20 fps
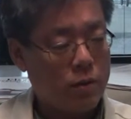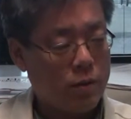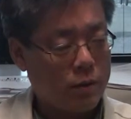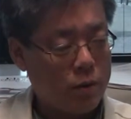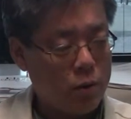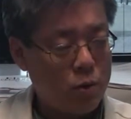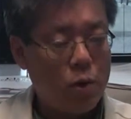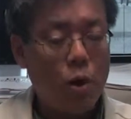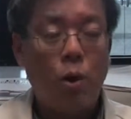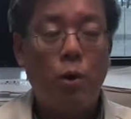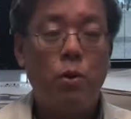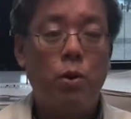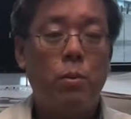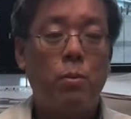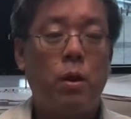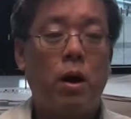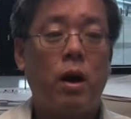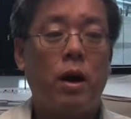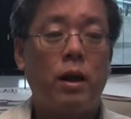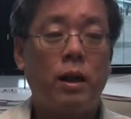you know your
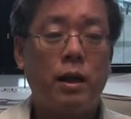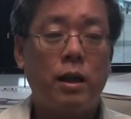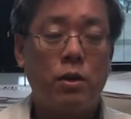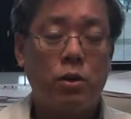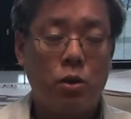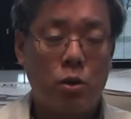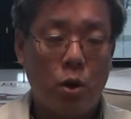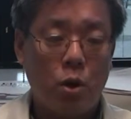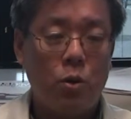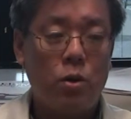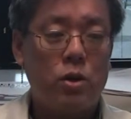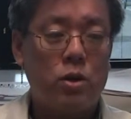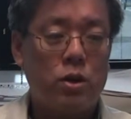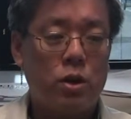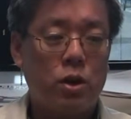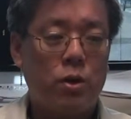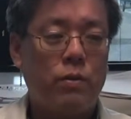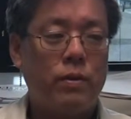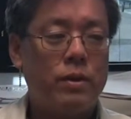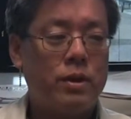body and you know
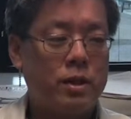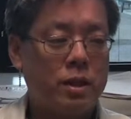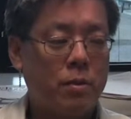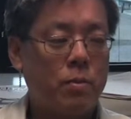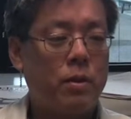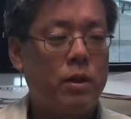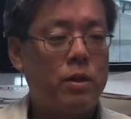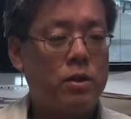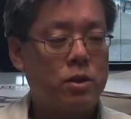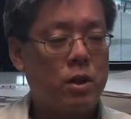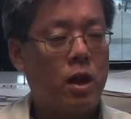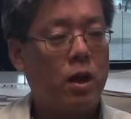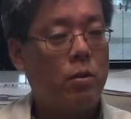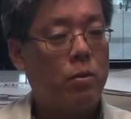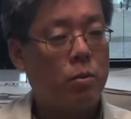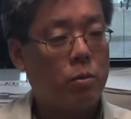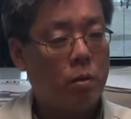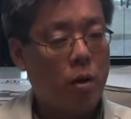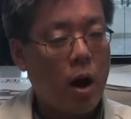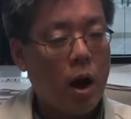yourself and something's
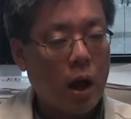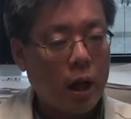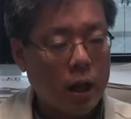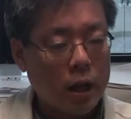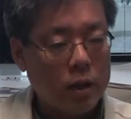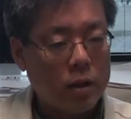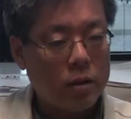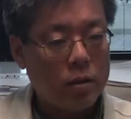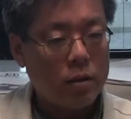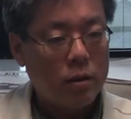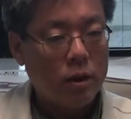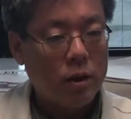not right,